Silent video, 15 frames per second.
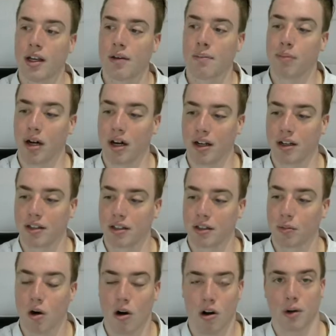But
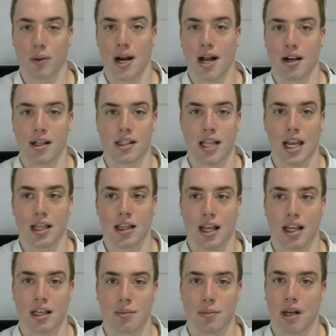walking around in daylight,
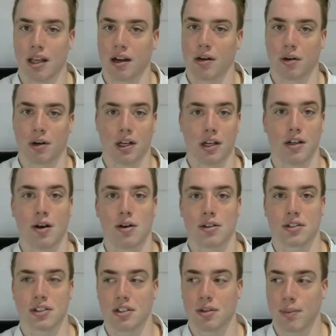you probably aren't going to notice
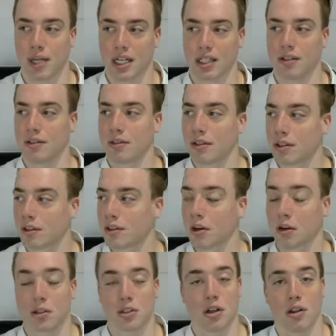if somebody
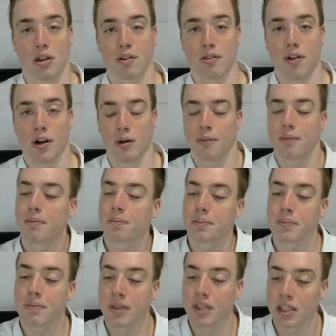turns on their phone,
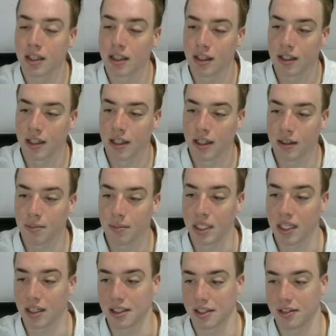
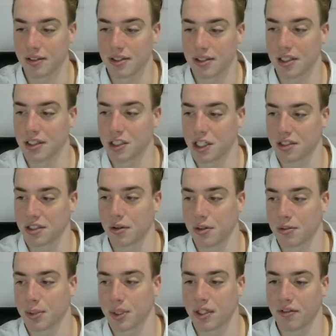because it's the just
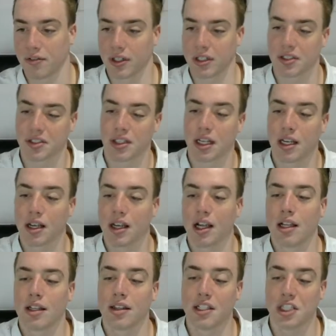noticeable difference.
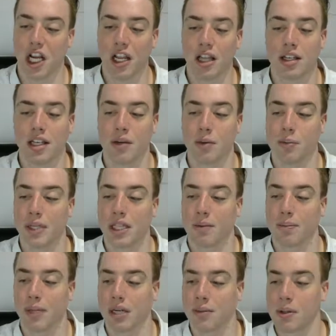The JND would be the
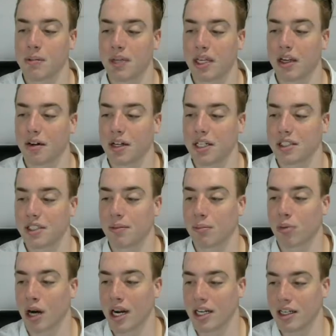minimum increase in
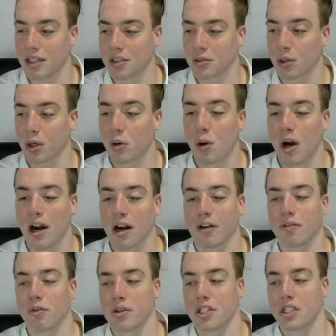brightness required
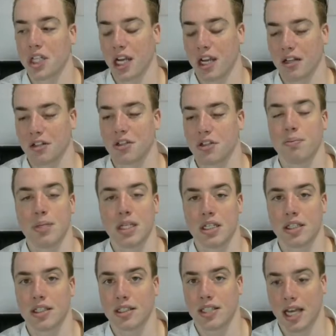for the change to be
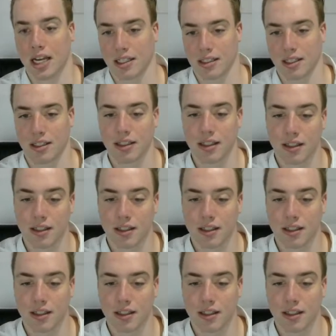detected.